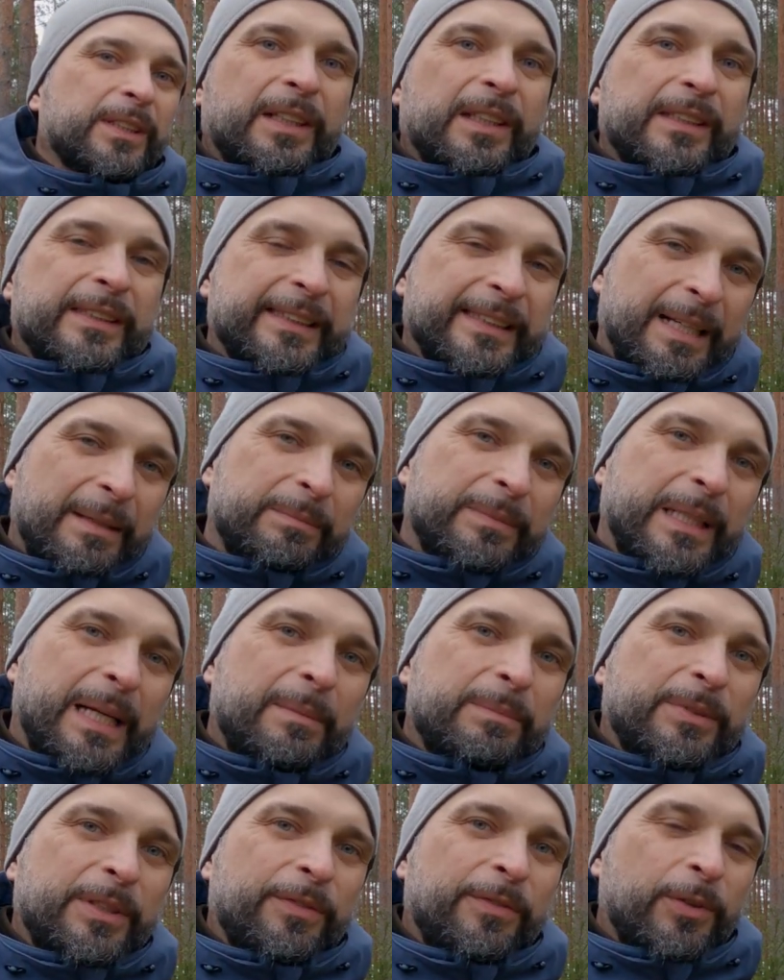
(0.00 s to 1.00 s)
and
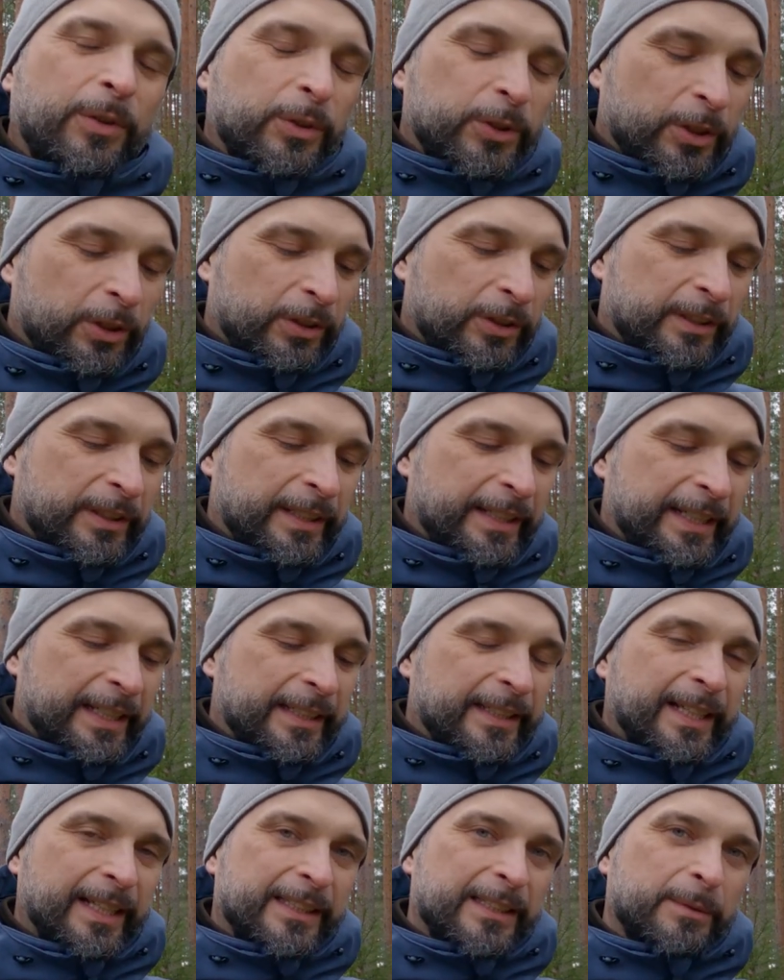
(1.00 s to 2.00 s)
sometimes if you don't
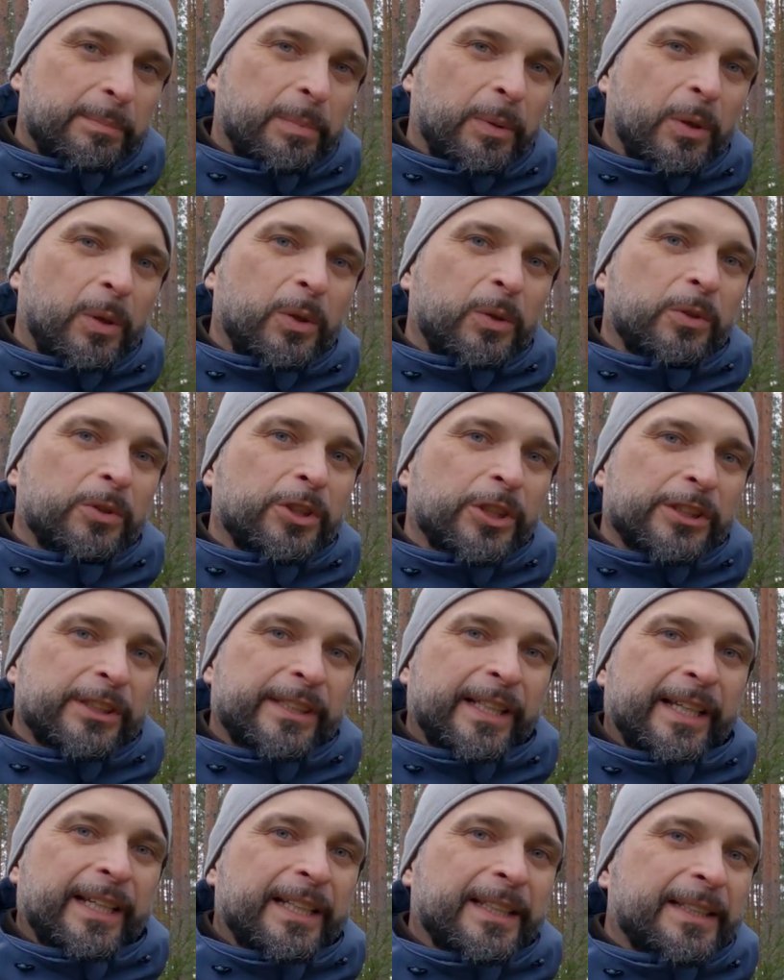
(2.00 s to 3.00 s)
need that spool, you just
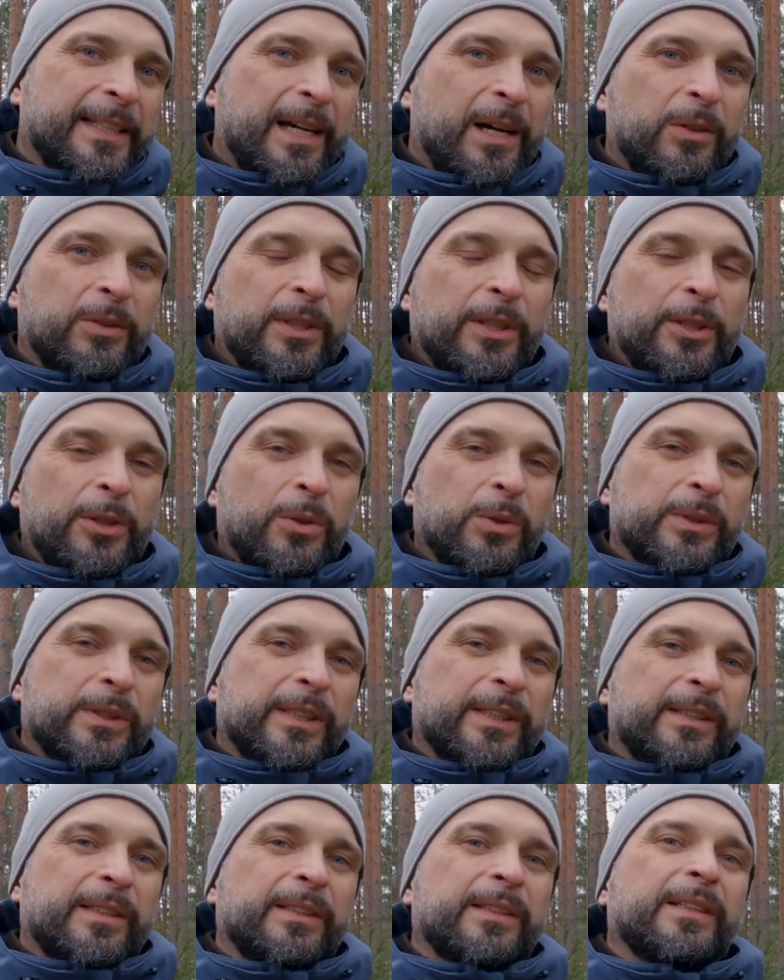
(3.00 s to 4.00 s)
take it out and use
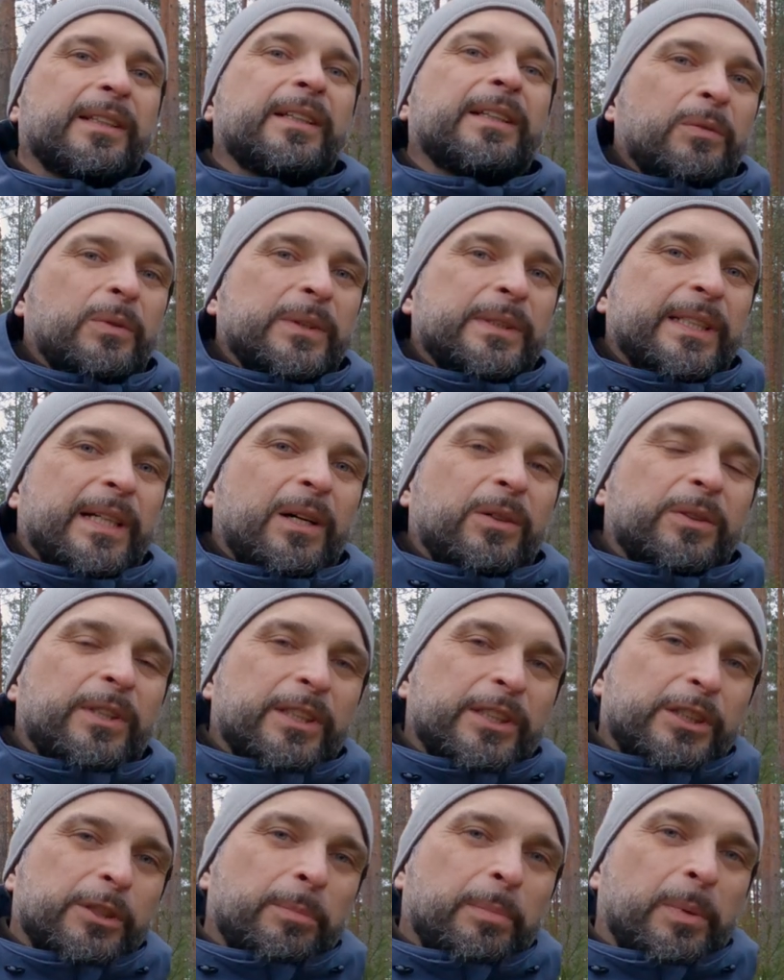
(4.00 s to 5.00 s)
it without
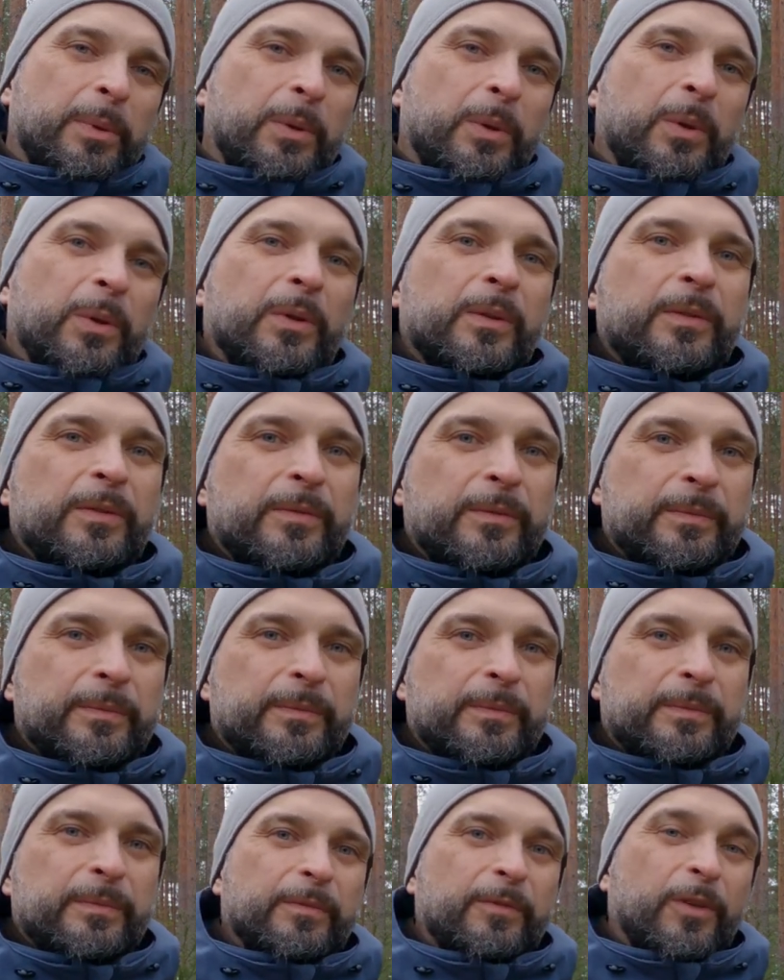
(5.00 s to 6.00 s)
this spool
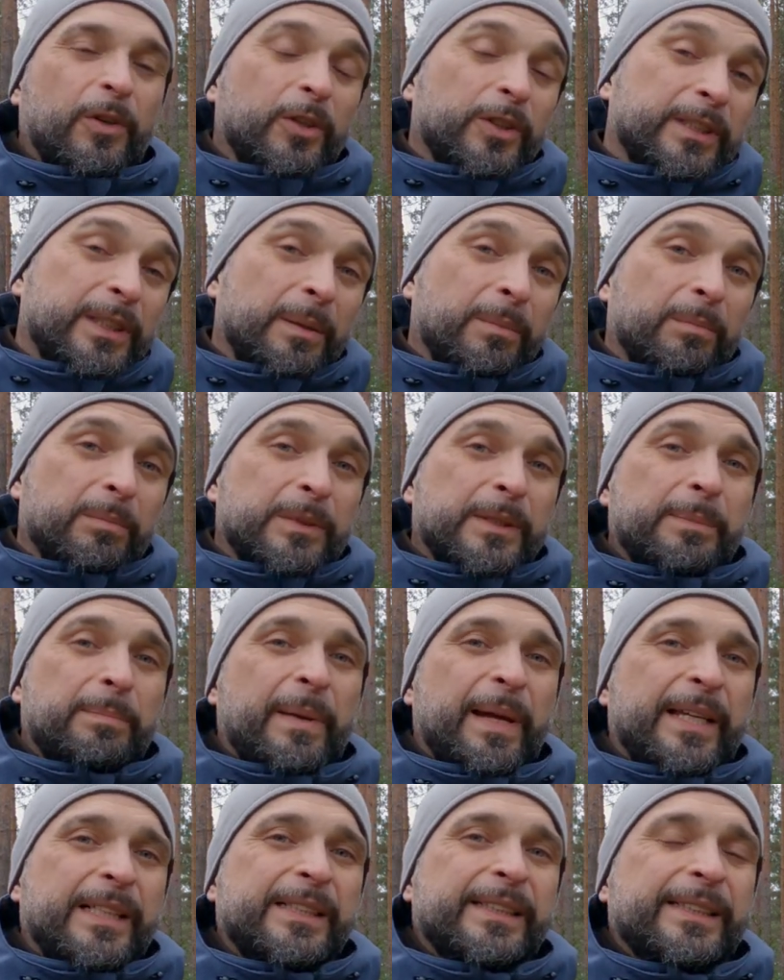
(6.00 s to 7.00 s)
for some
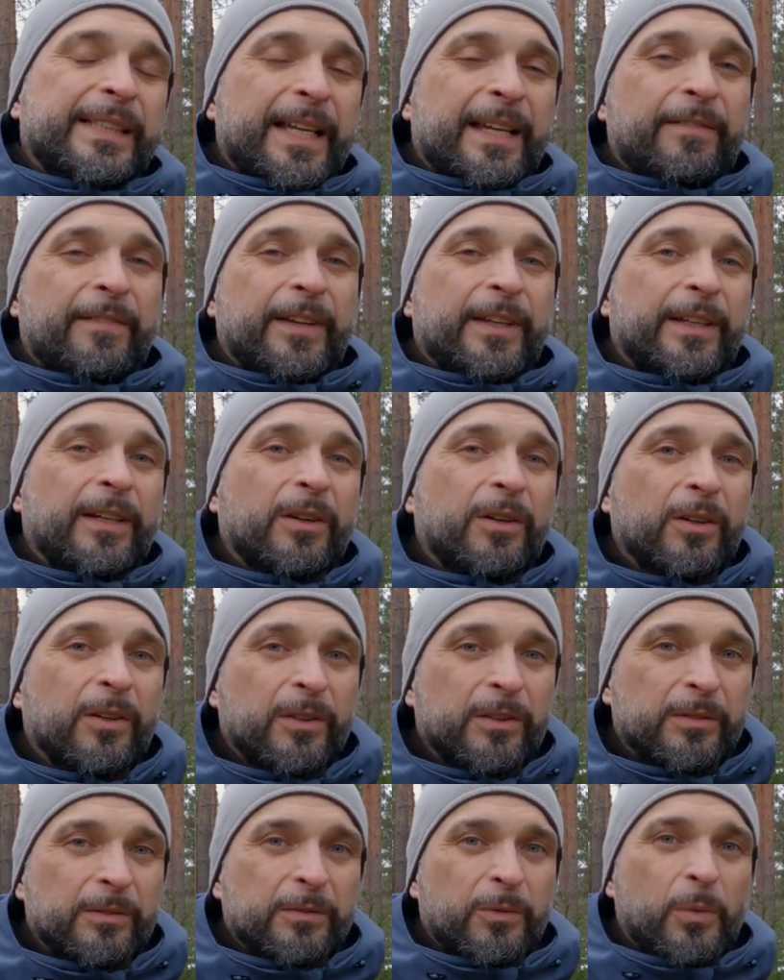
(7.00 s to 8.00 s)
space saving
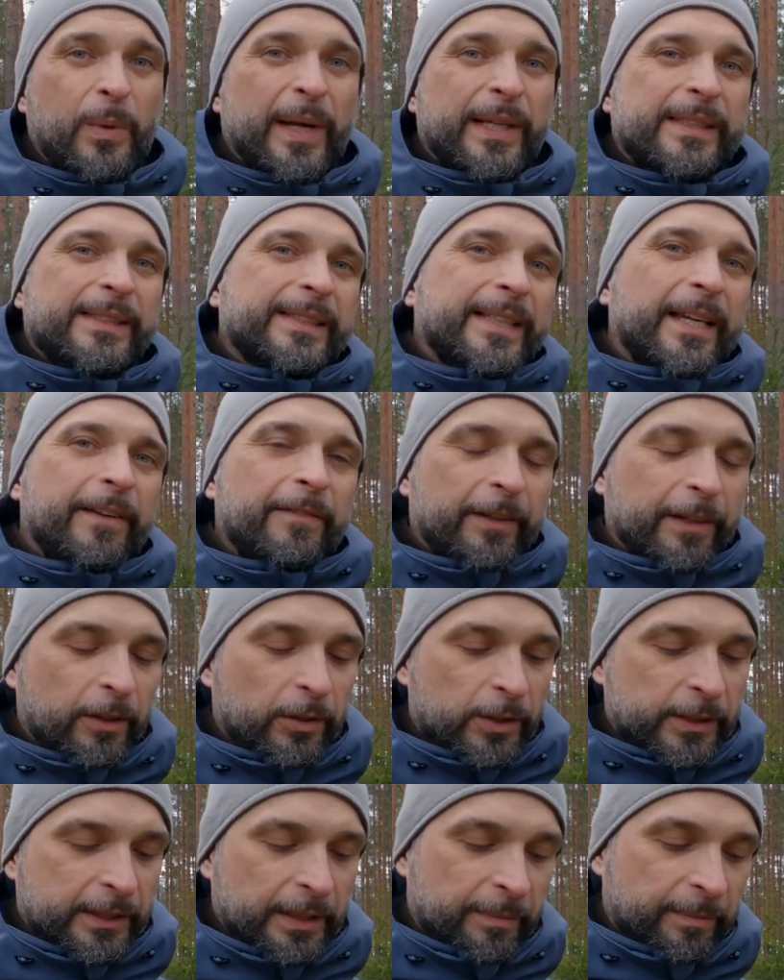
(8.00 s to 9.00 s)
or weight saving
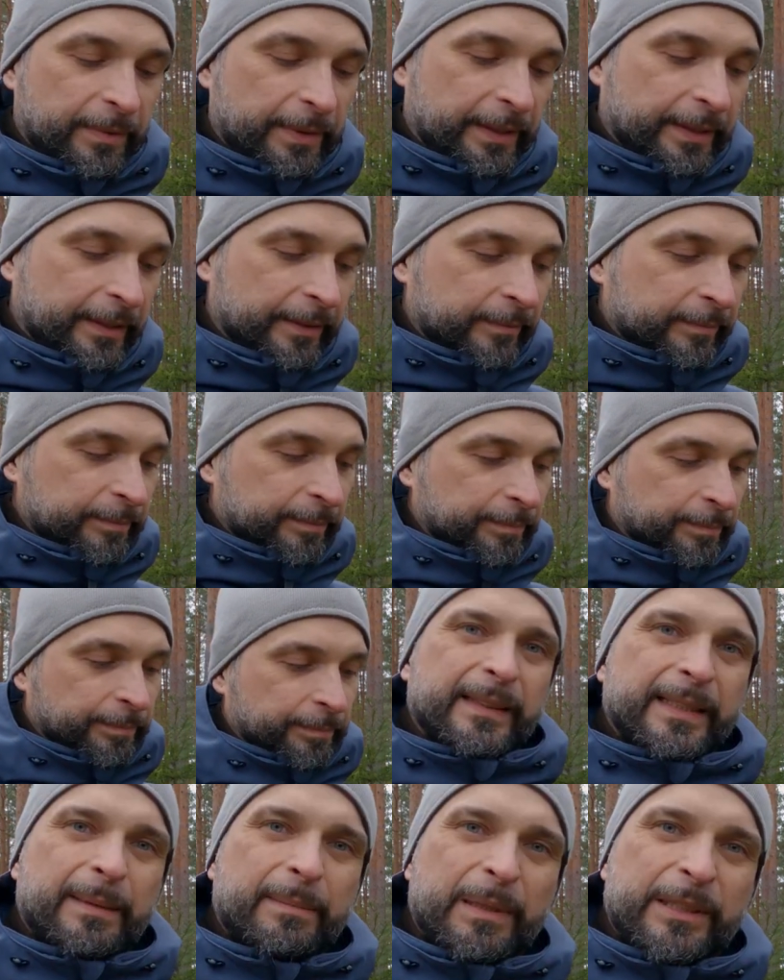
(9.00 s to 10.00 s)
or something.
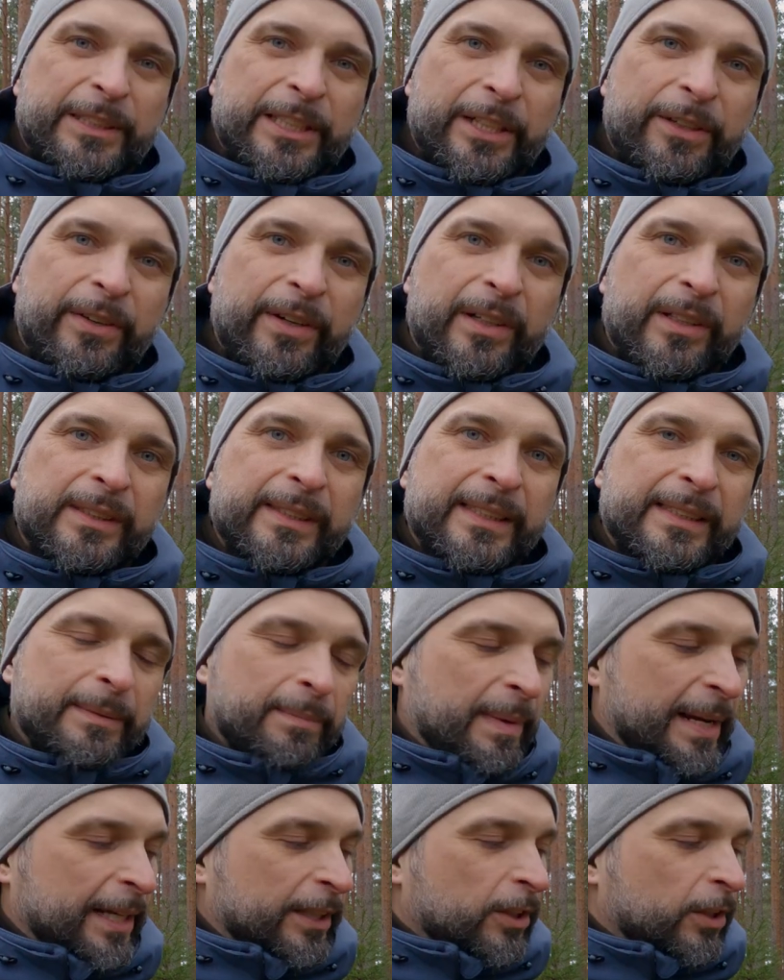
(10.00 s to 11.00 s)
The materials it's
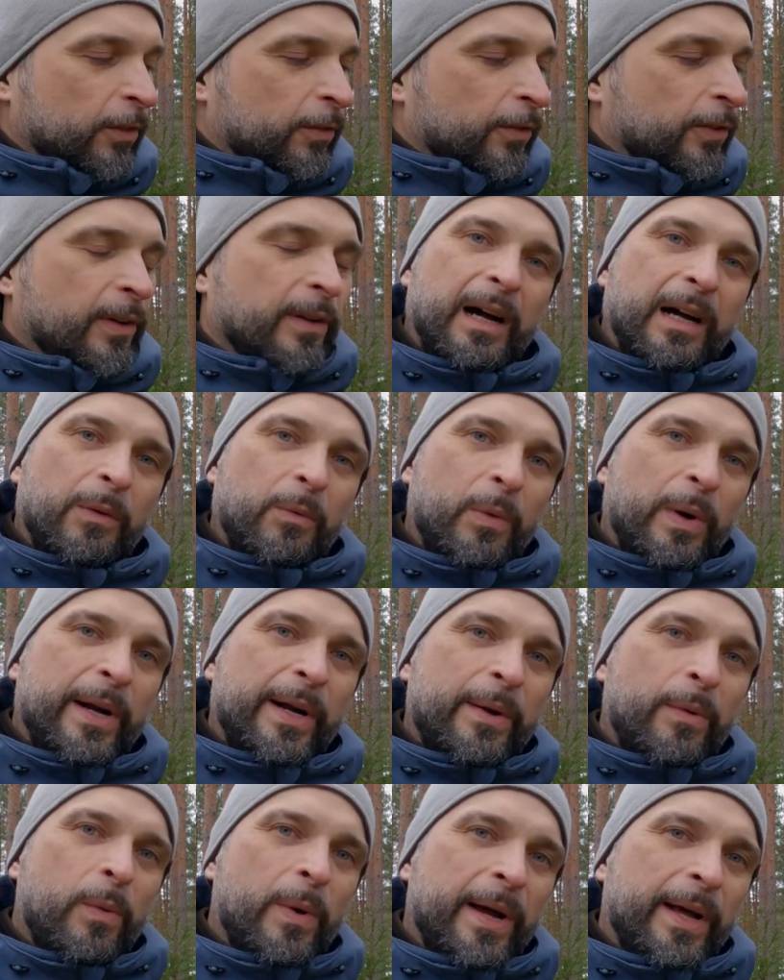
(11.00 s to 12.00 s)
made of are
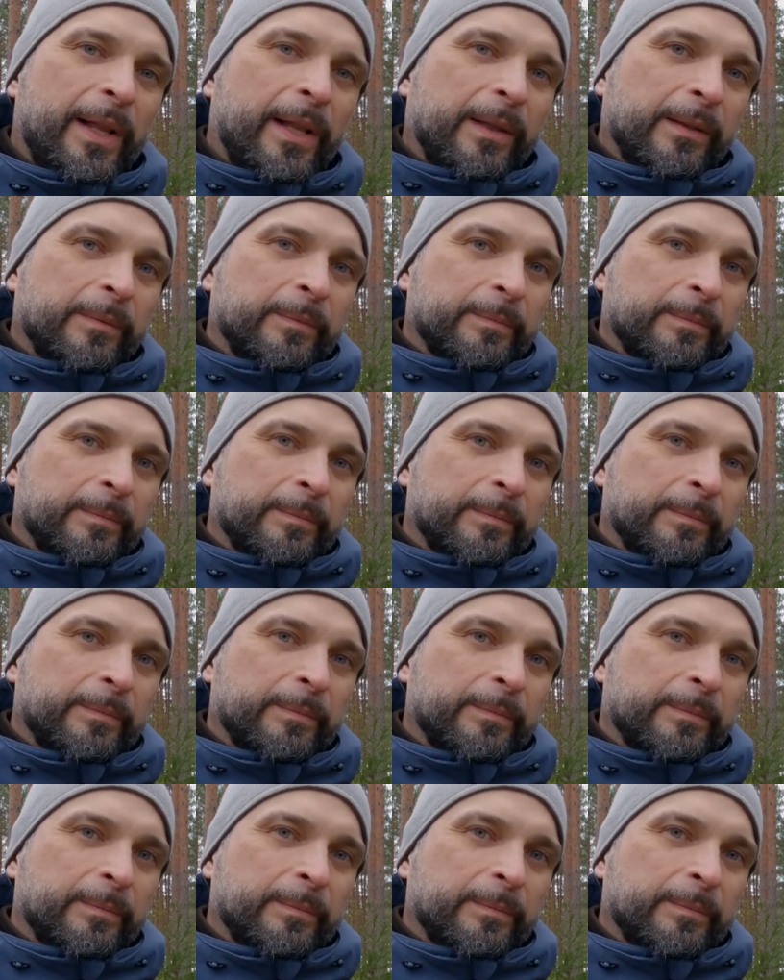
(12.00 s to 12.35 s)
very well.